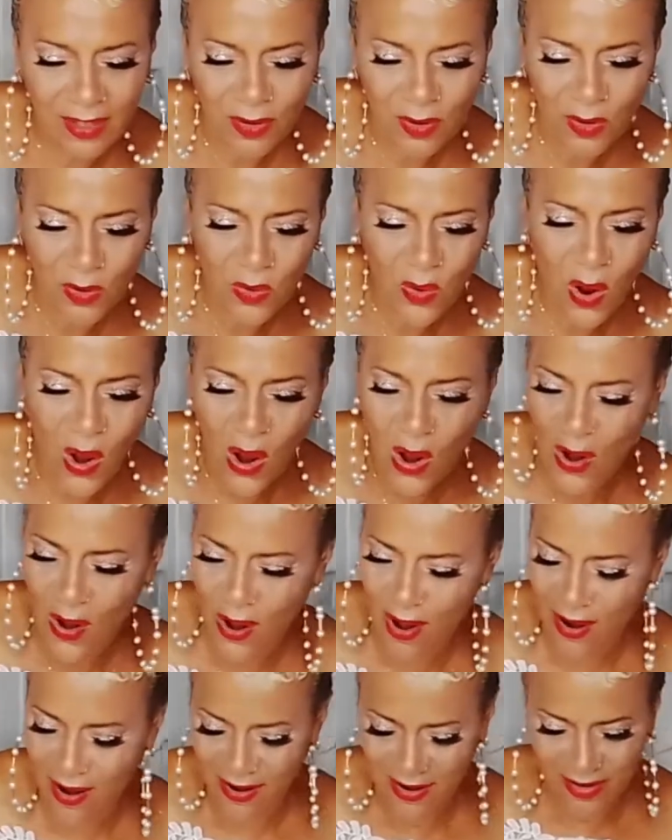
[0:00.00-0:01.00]
who
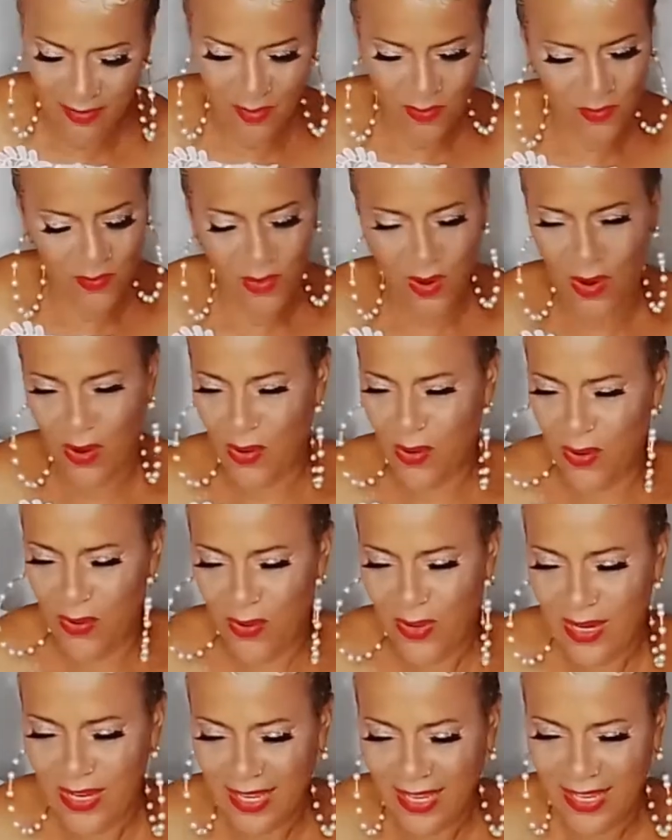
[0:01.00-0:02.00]
are,
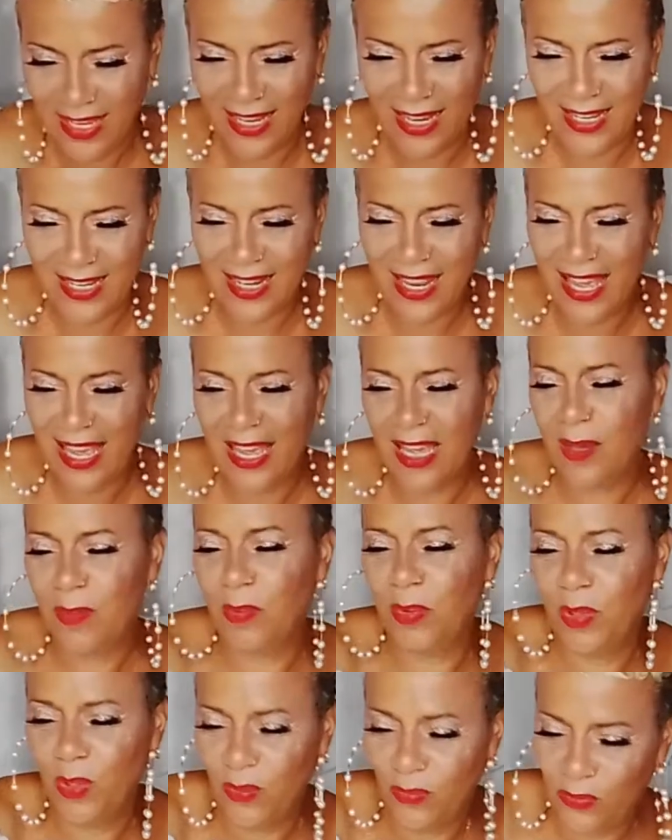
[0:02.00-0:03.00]
whoa, in a
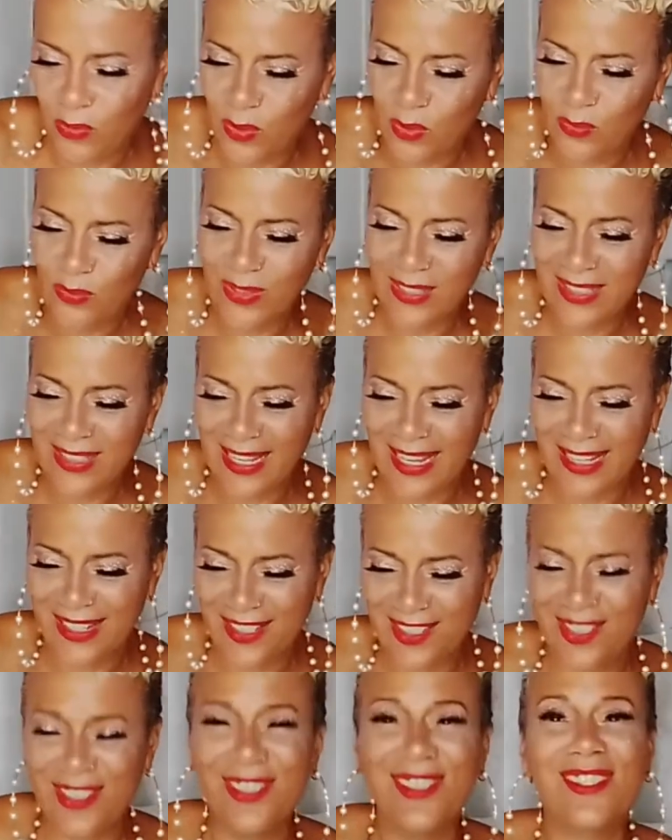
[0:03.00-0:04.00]
beautiful
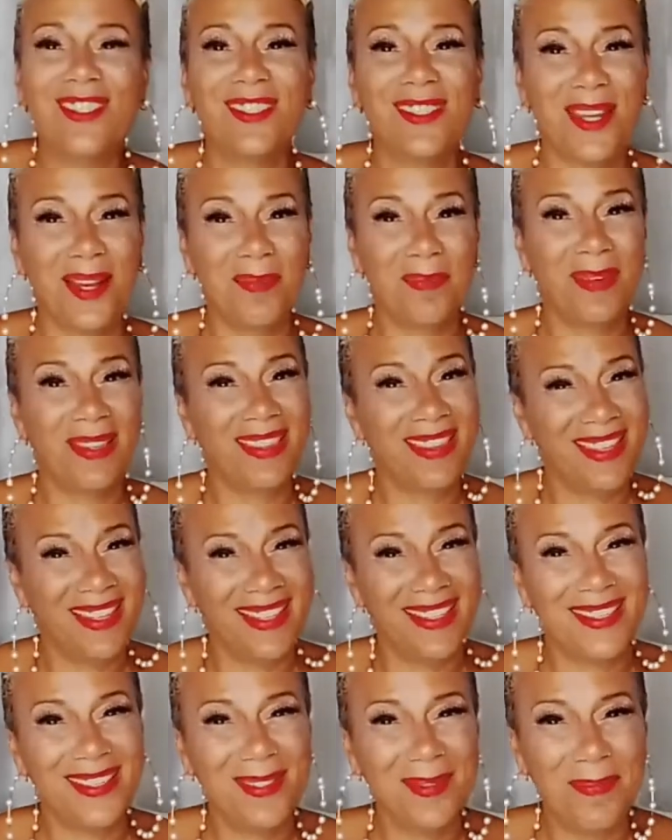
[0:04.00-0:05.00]
relationship
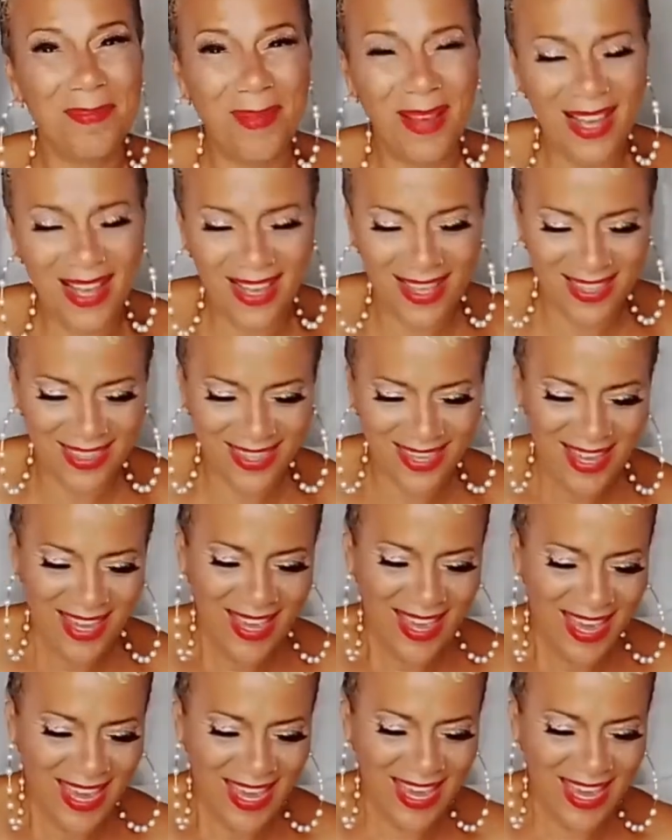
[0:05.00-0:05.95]
this month.